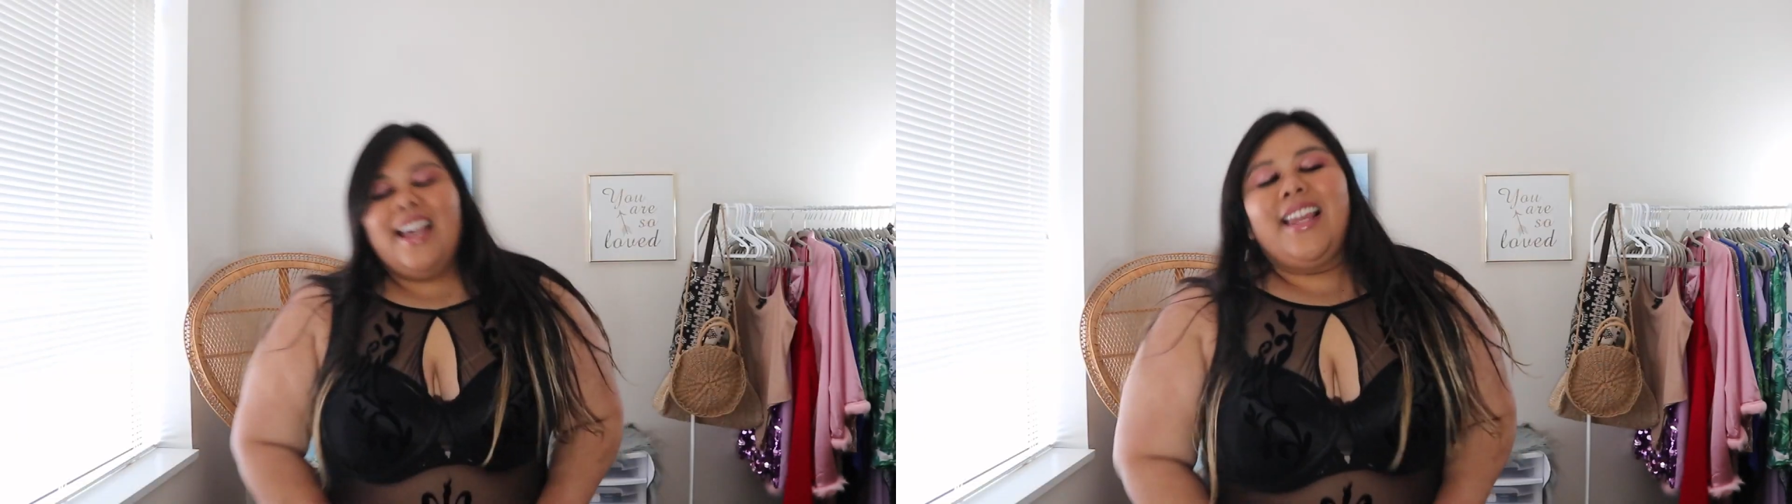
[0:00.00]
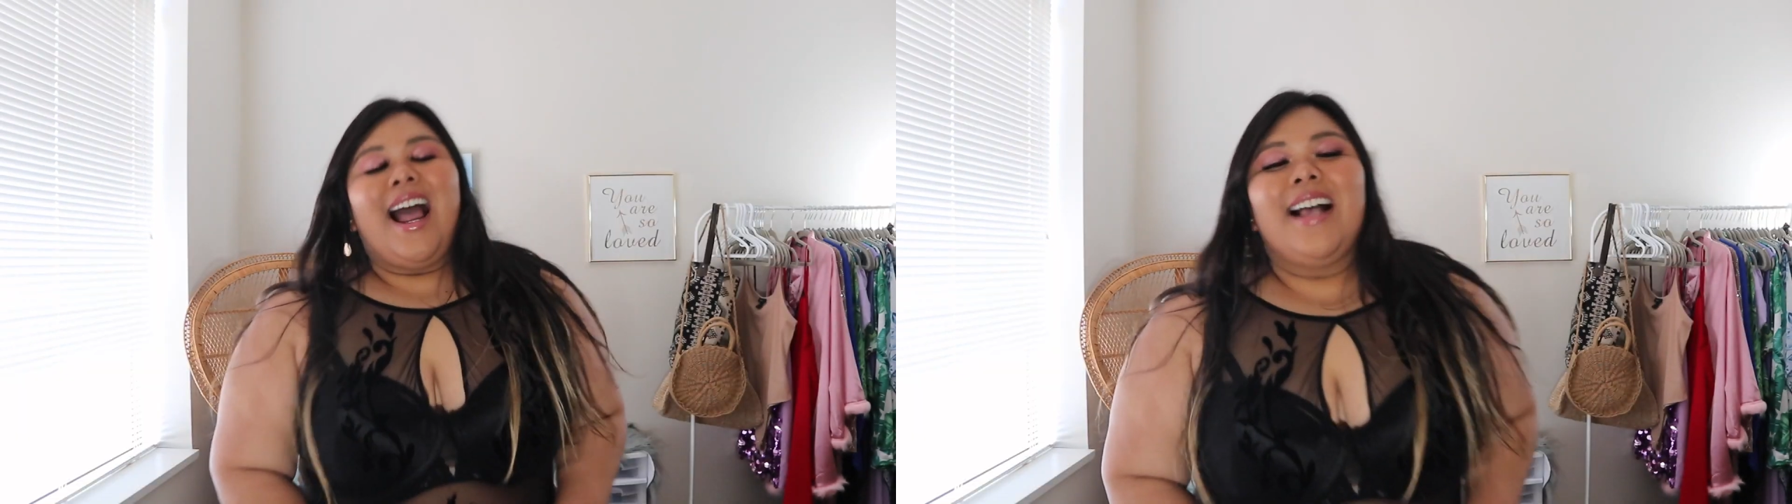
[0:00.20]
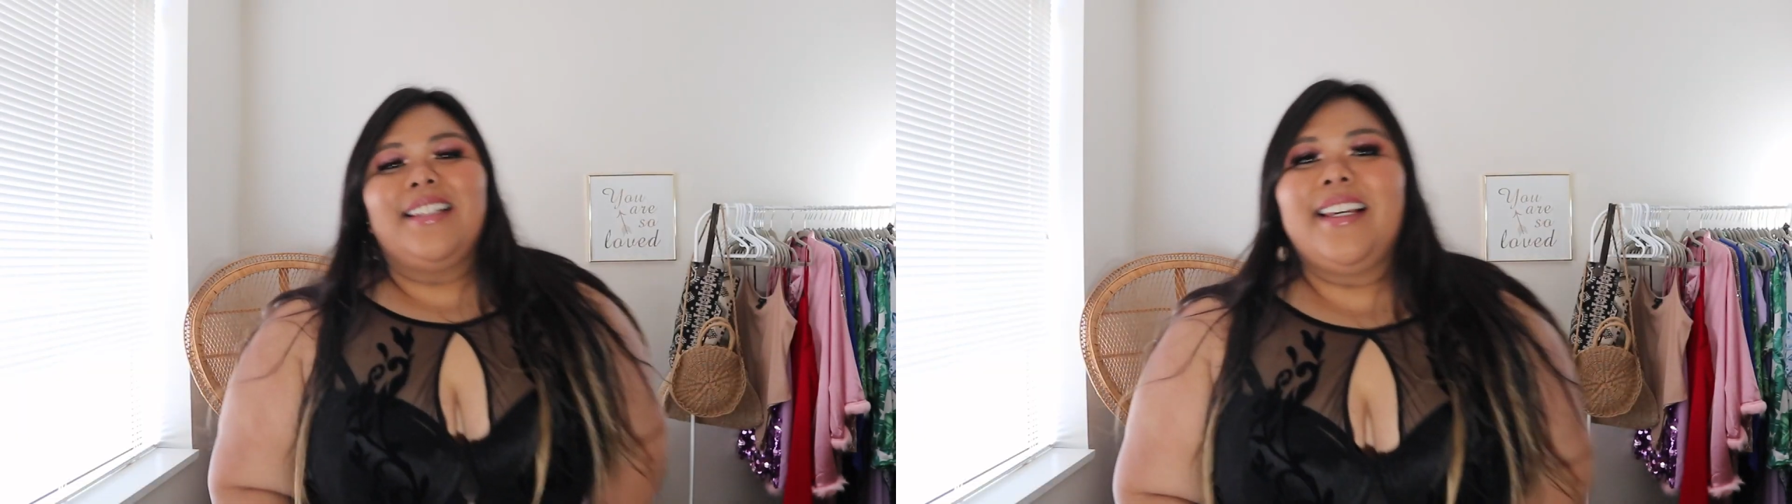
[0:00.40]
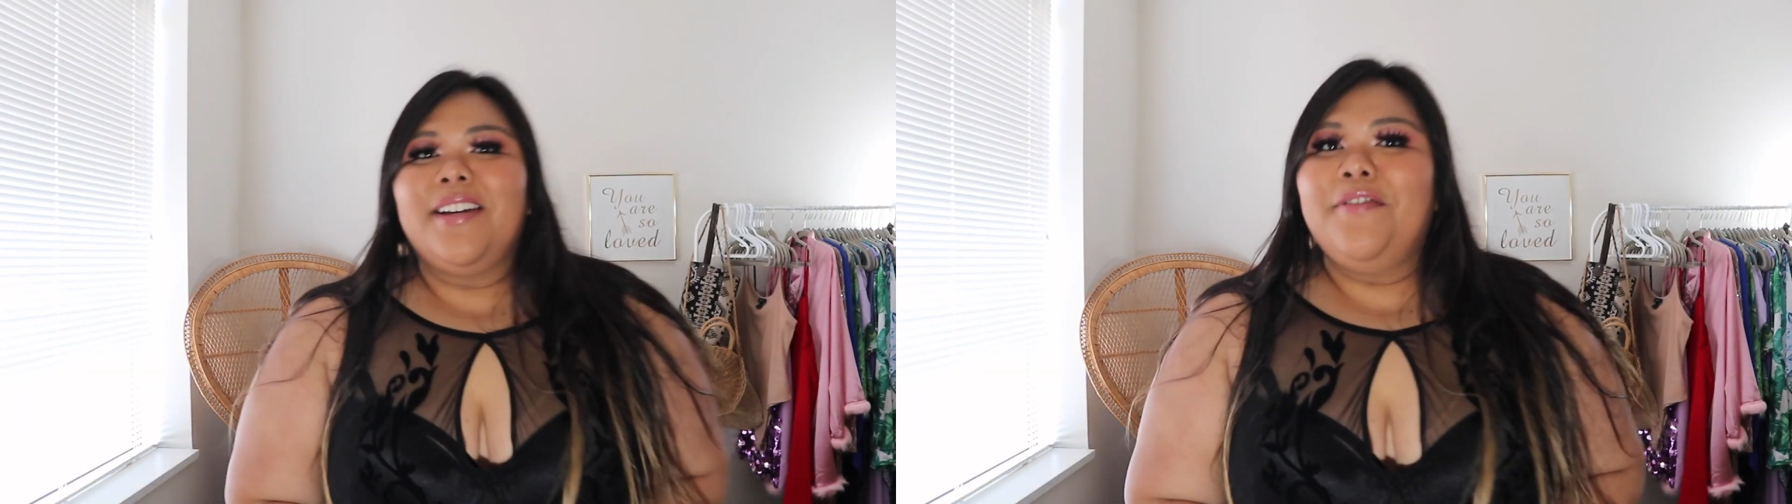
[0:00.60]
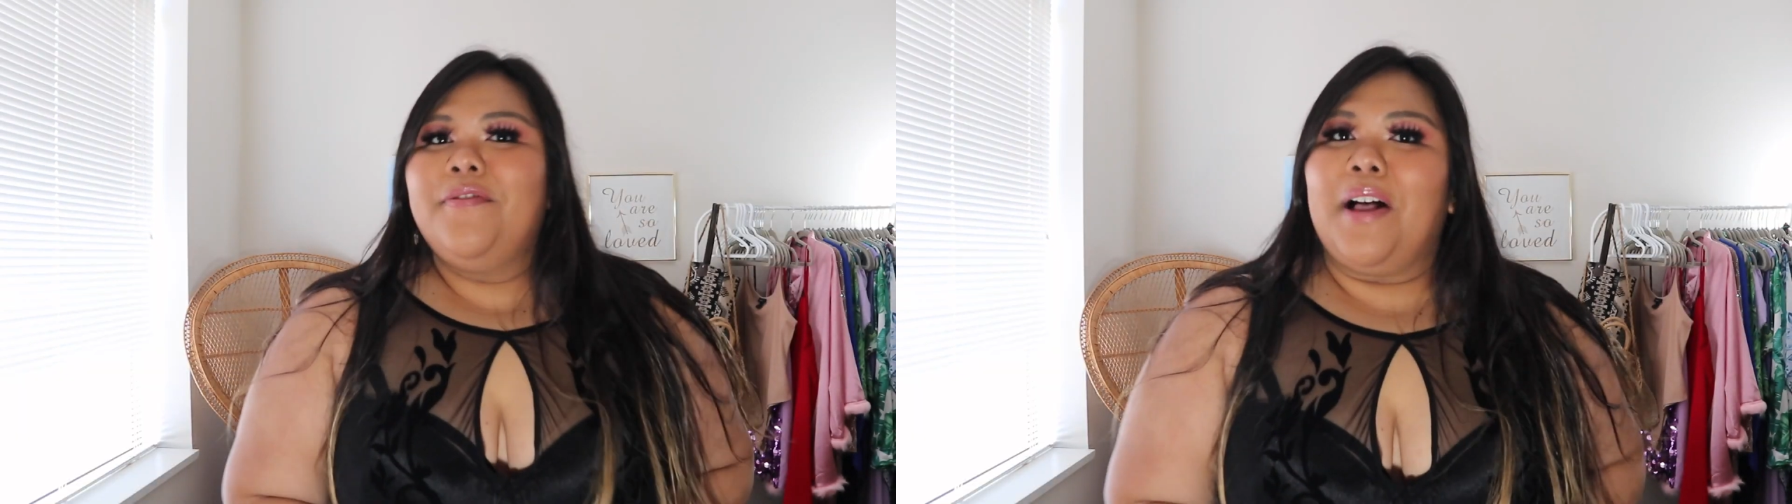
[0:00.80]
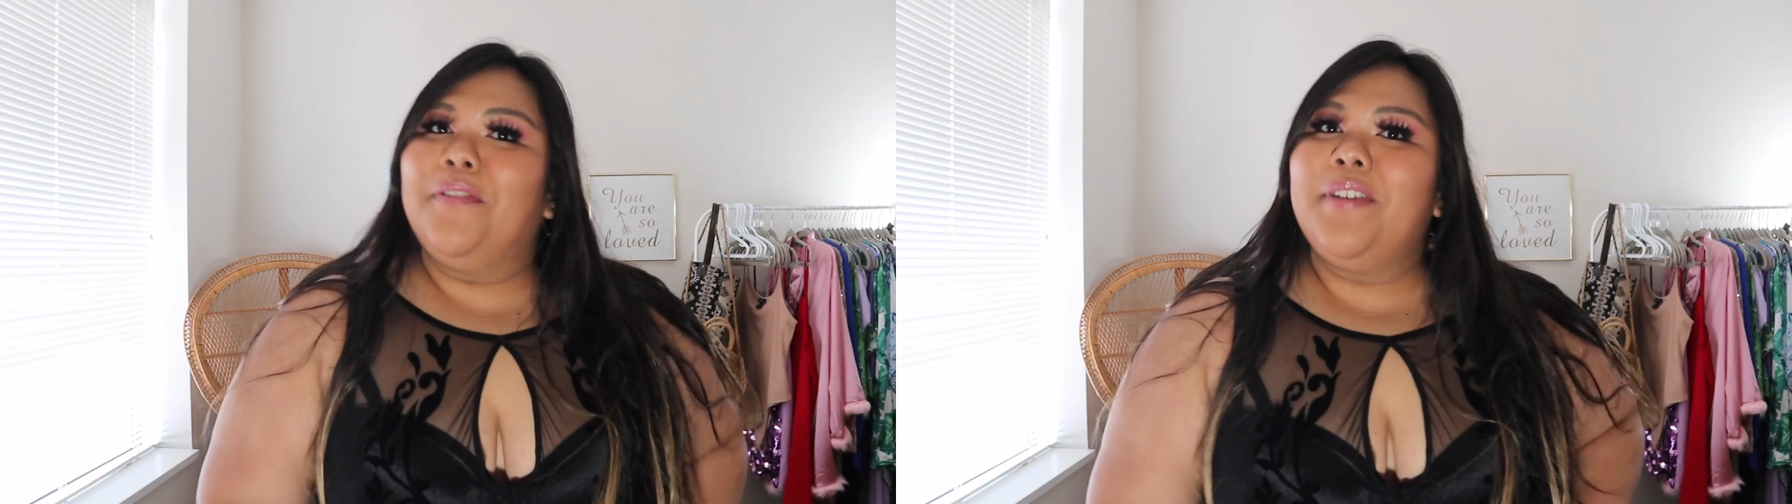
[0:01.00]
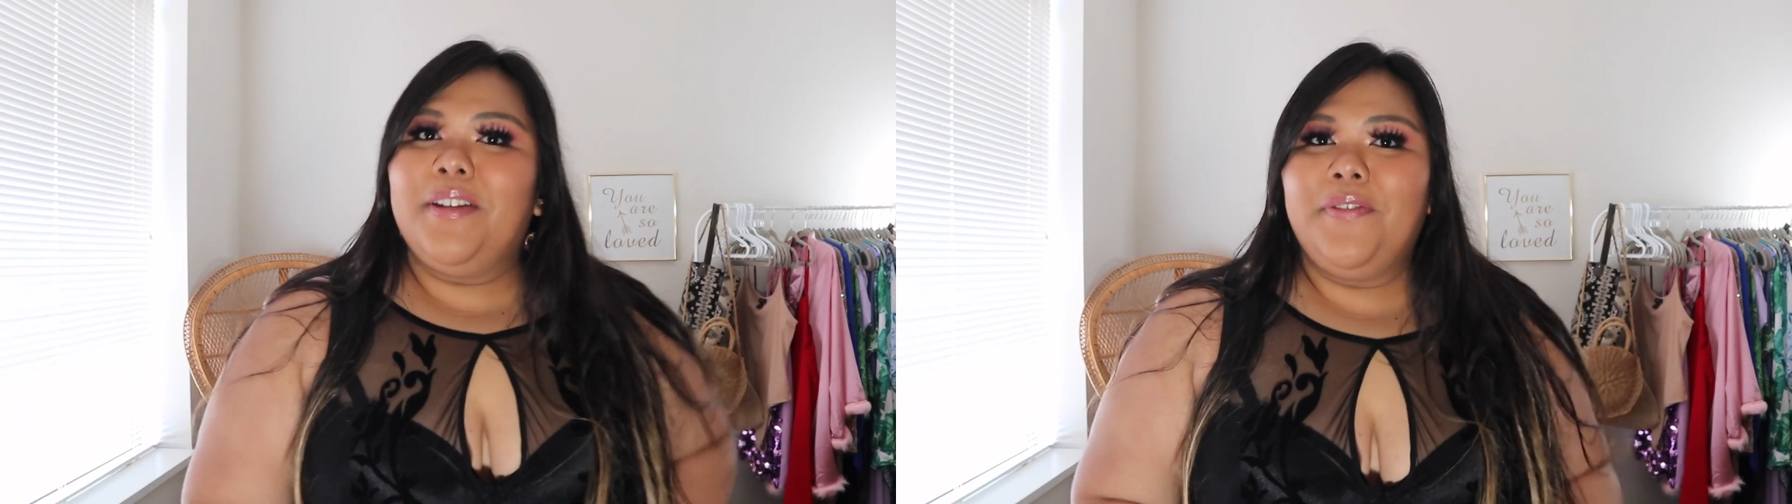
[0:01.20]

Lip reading: It has like a velvet